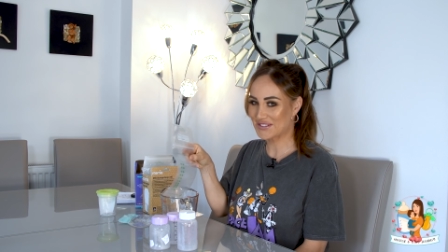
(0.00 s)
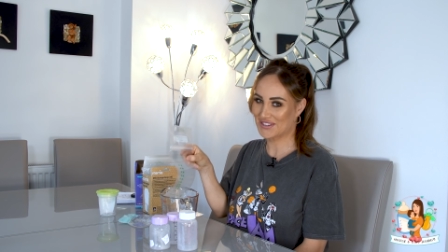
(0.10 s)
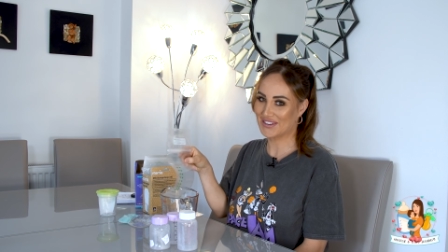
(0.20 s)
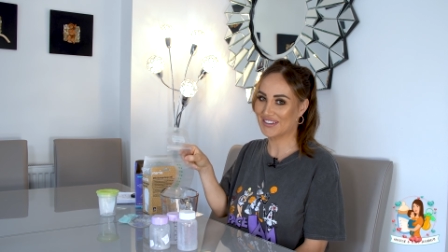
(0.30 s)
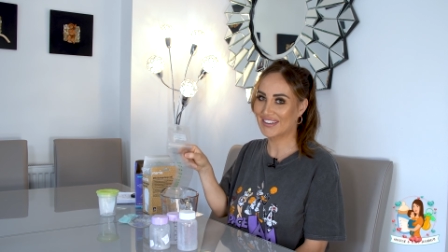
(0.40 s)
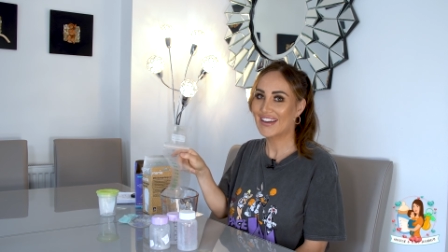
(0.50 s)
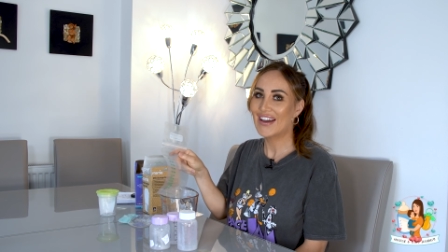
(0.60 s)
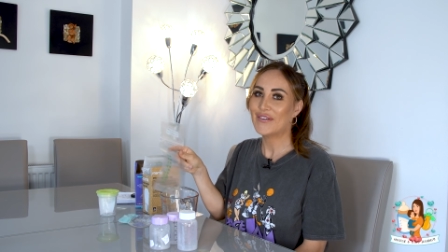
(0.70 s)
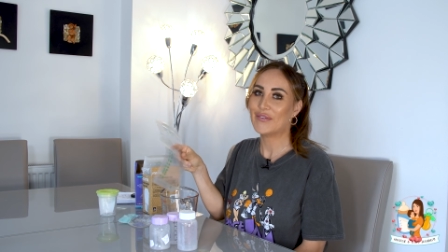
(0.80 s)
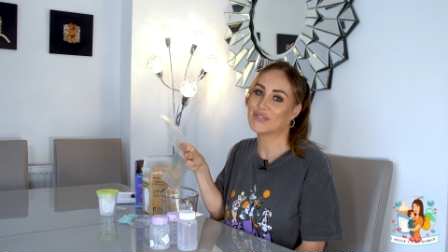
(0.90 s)
jug
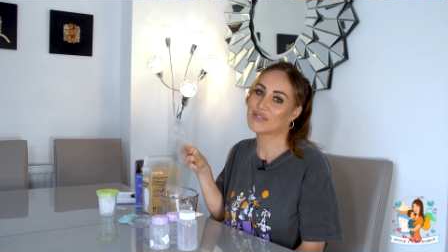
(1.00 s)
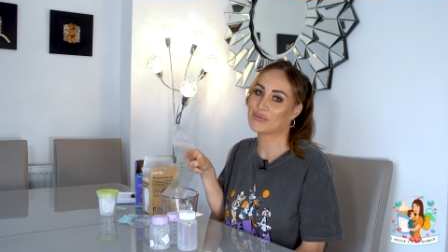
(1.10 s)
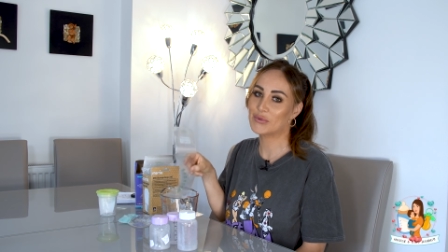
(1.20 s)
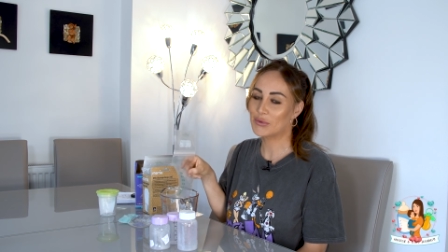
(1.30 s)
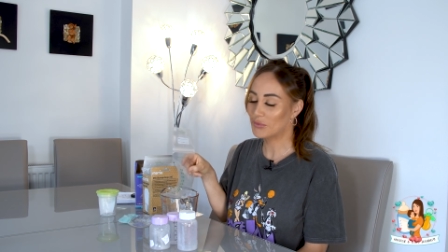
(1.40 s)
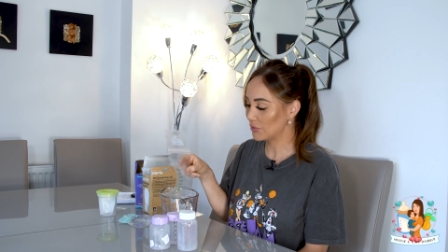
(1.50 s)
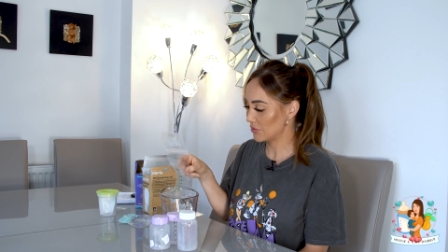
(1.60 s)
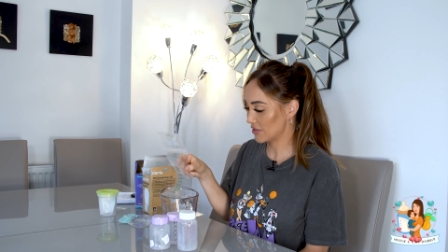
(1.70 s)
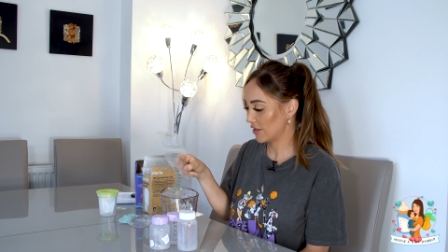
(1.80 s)
with some warm water,